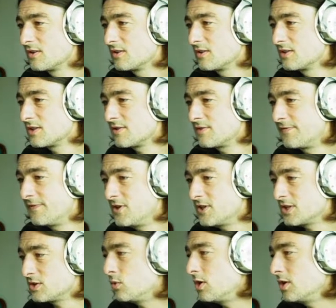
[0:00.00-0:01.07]
So the
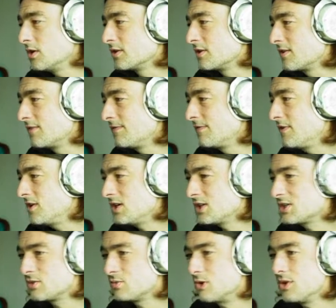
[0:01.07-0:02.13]
first one
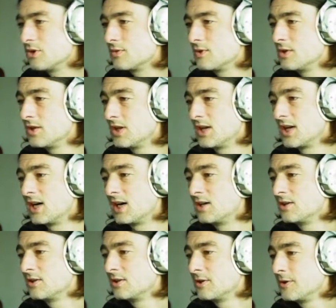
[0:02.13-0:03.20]
that we're looking at
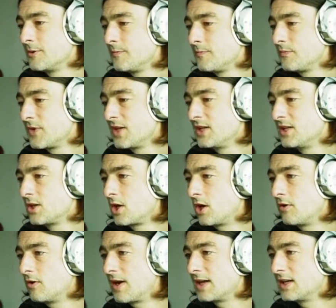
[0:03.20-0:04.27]

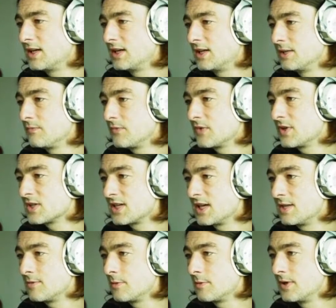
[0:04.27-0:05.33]
indirectly, let's get
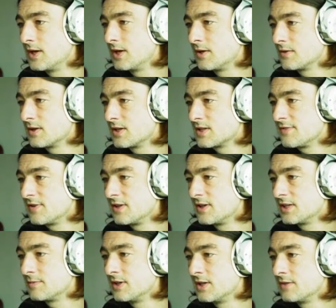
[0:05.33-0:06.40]
him up here, let's find
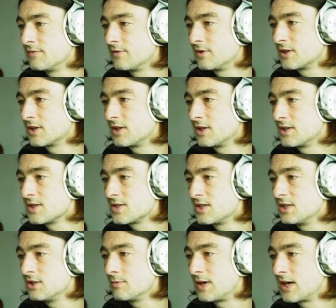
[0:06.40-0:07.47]
him here. Von Kaiser,
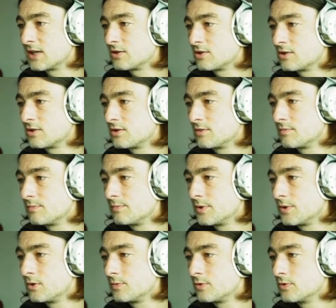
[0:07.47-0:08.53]
Little Mac,
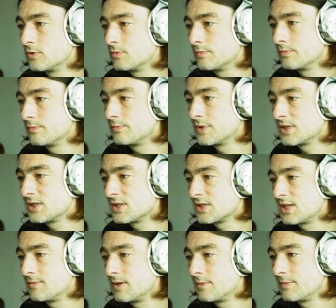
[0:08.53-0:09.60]
Bulbul, Mr.
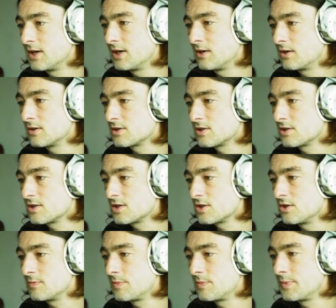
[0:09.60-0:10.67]
Sandman, Barriers,
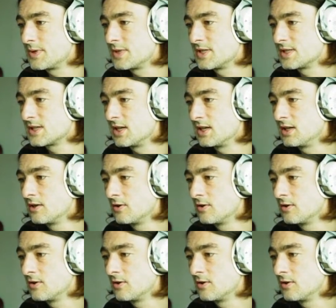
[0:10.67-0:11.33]
Soda Popinski.